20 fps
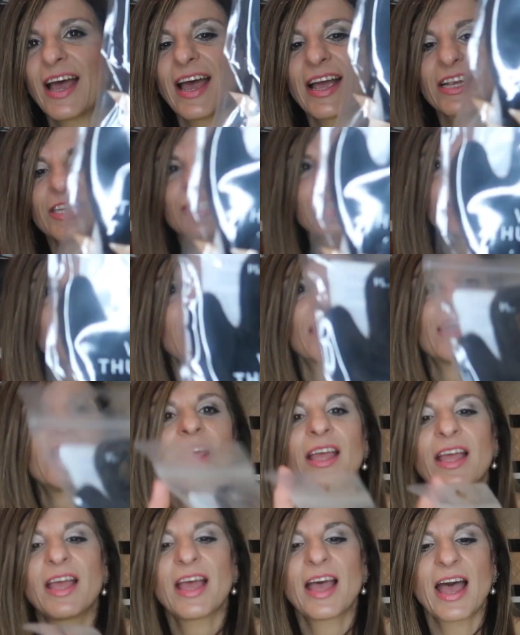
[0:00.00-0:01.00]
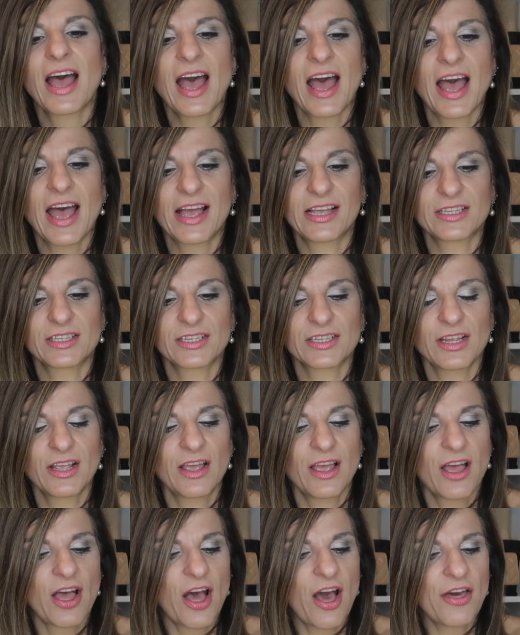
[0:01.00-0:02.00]
it actually has
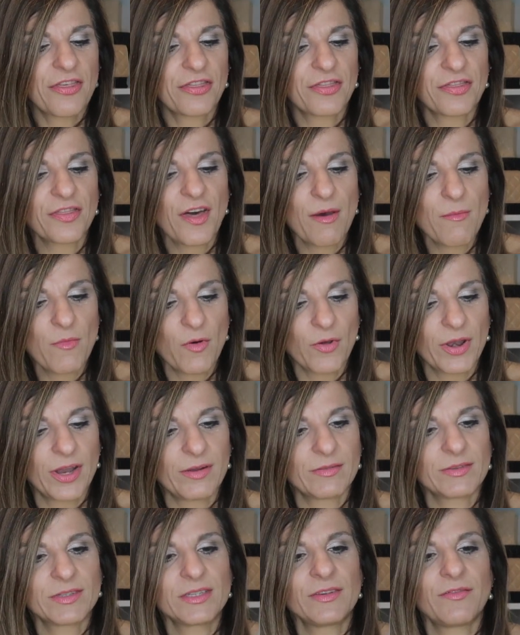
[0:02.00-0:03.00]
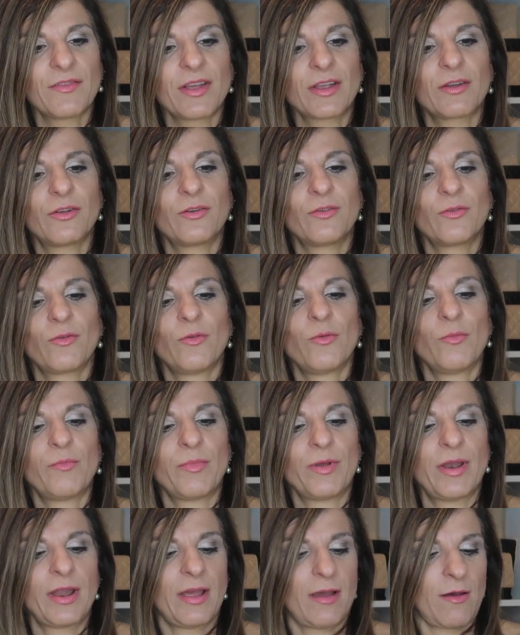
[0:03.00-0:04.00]
a thumb on it. See if I can
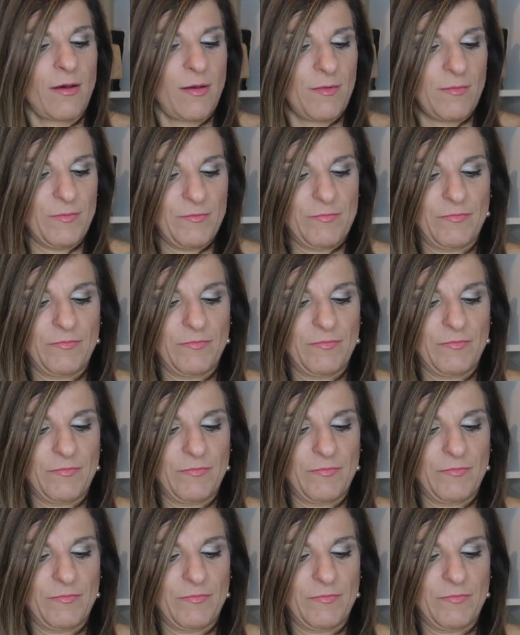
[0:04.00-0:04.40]
open